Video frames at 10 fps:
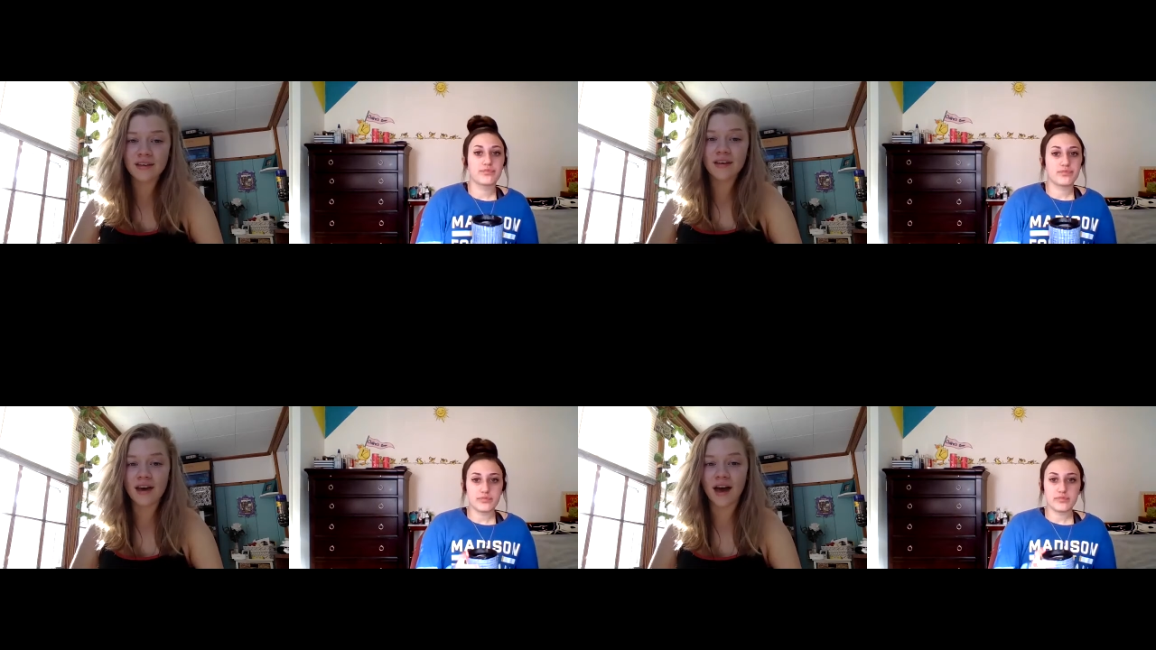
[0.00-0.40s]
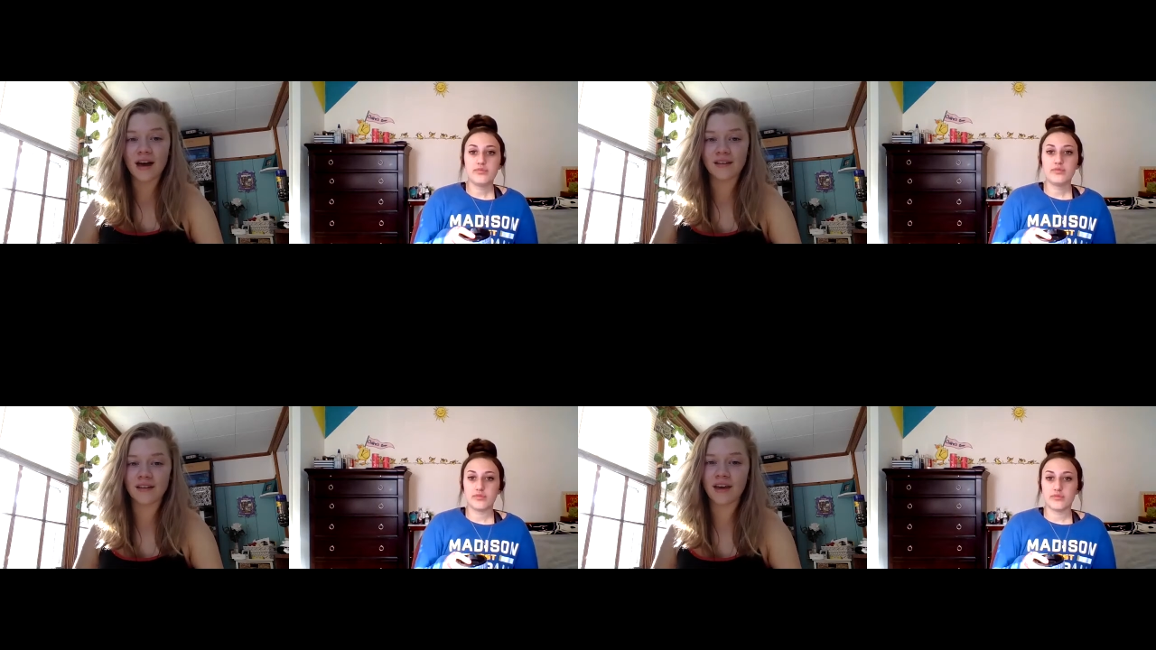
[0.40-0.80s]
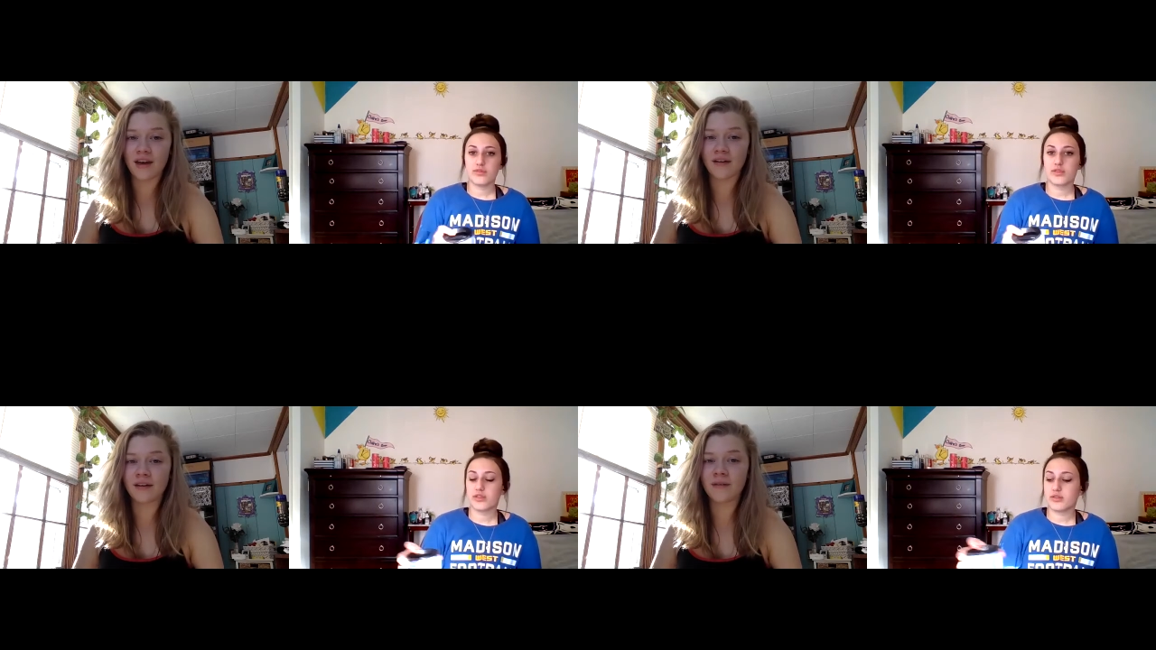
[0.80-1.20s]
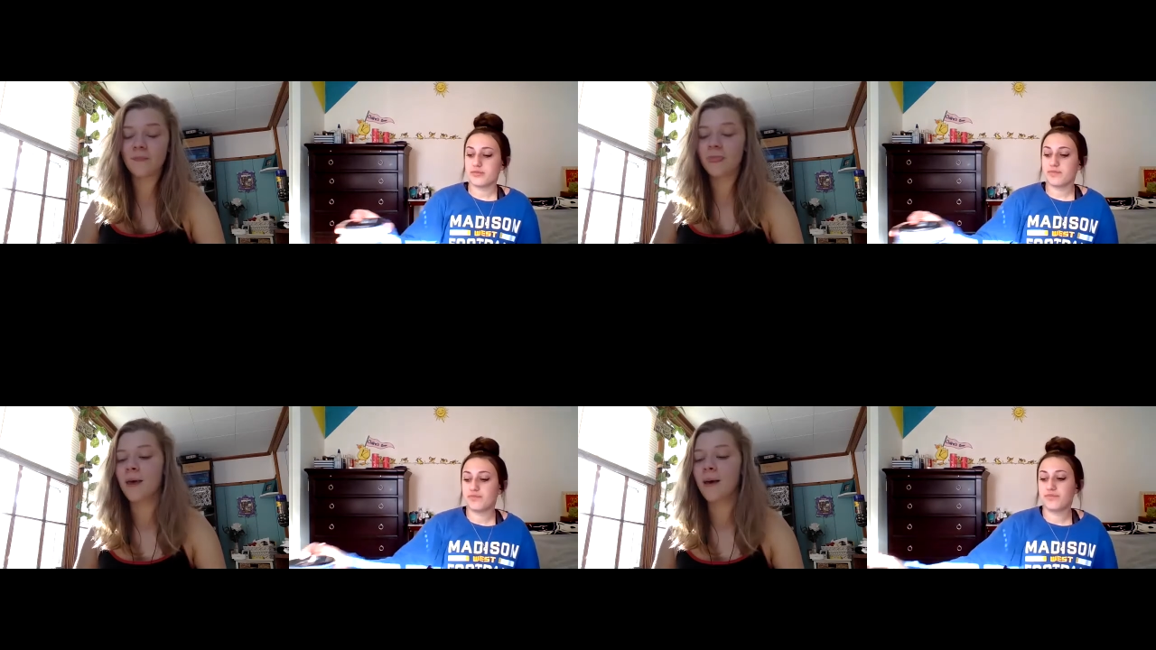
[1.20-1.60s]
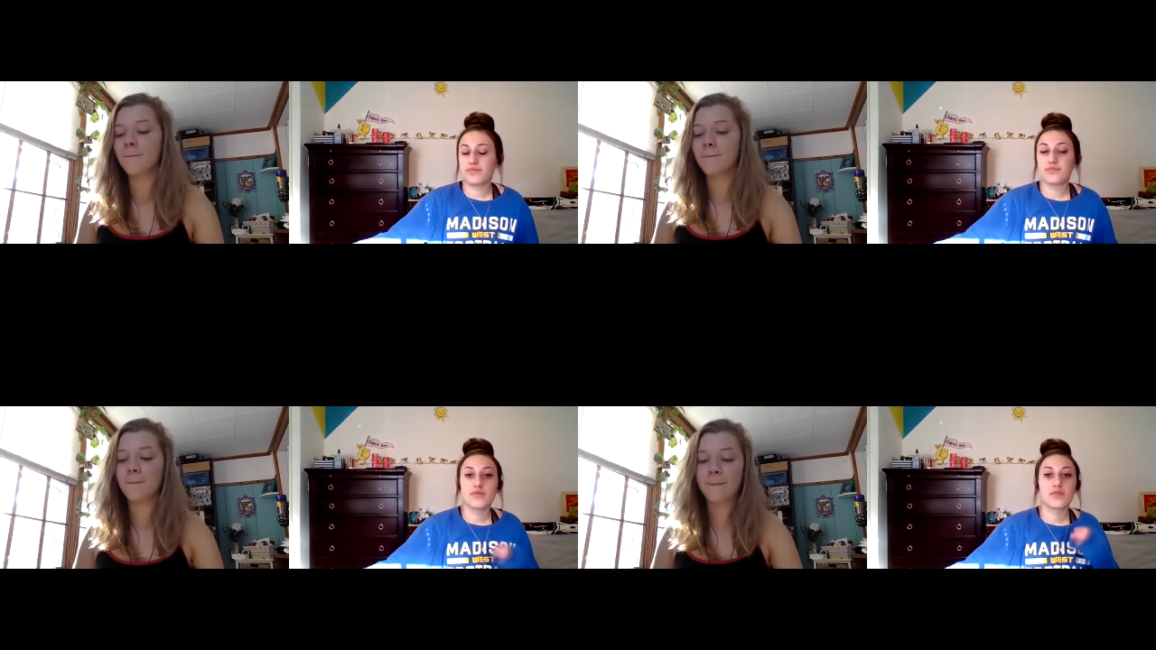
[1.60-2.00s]
Speaker 1: kind and caring.
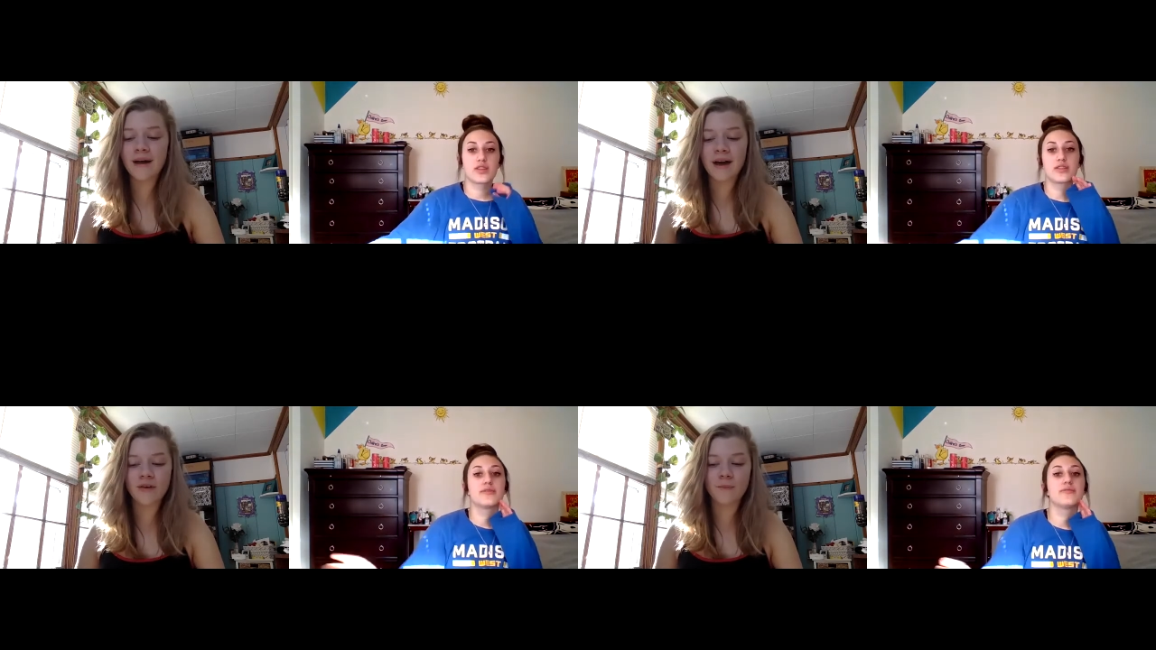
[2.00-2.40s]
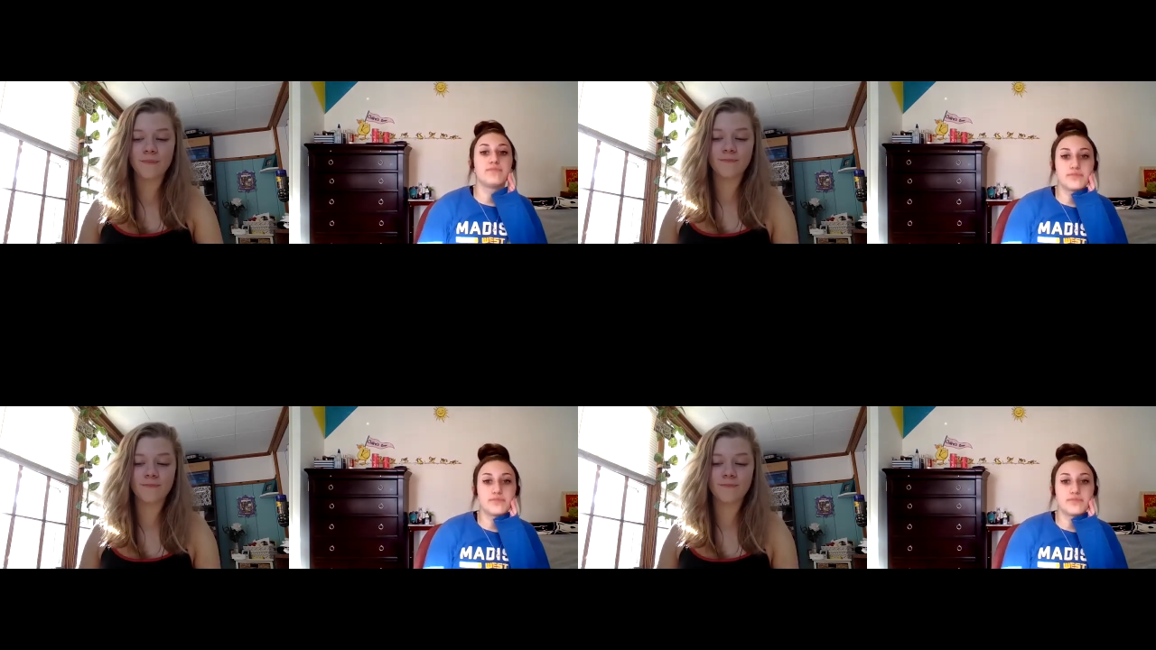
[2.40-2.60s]
But at the